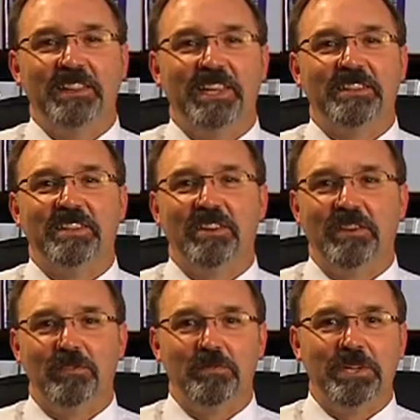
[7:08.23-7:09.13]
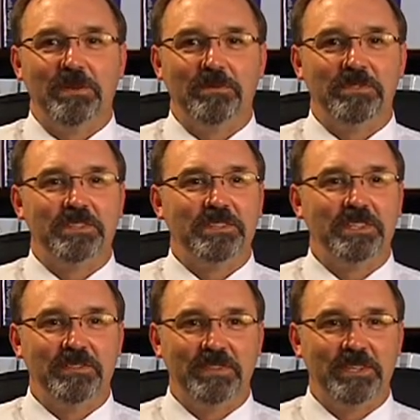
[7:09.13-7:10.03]
that they'll ever be able to
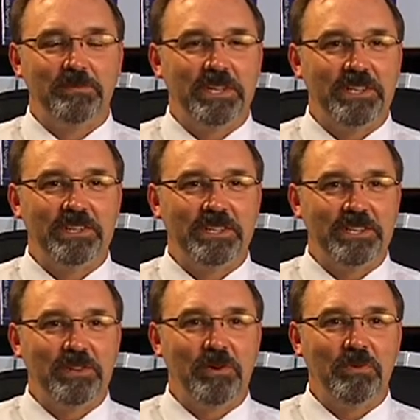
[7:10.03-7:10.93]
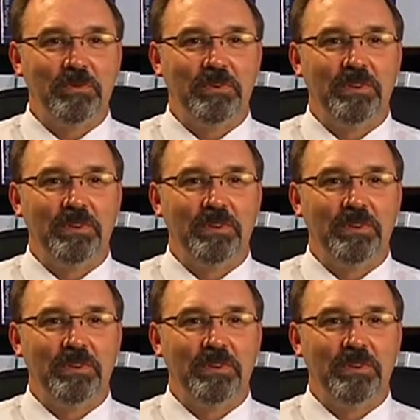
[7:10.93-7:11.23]
live independently alone.